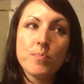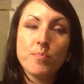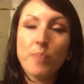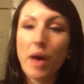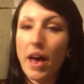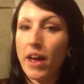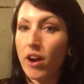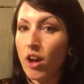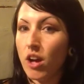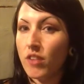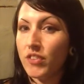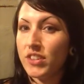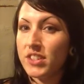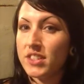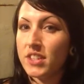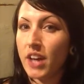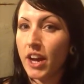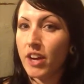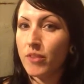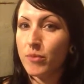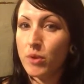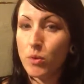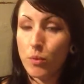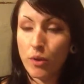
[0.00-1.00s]
bad off
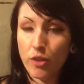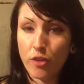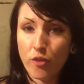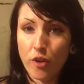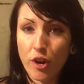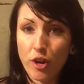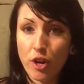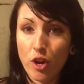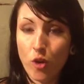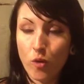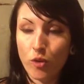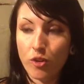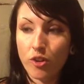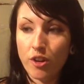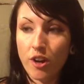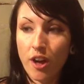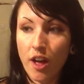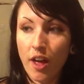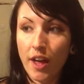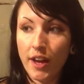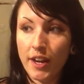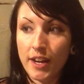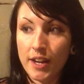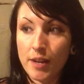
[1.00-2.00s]
inside of me, whether I know it or
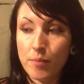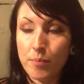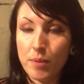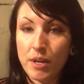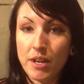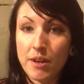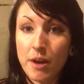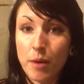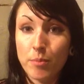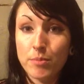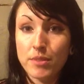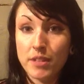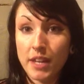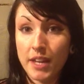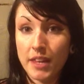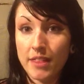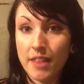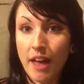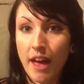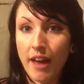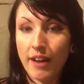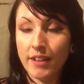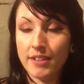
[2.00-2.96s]
not, it becomes like that.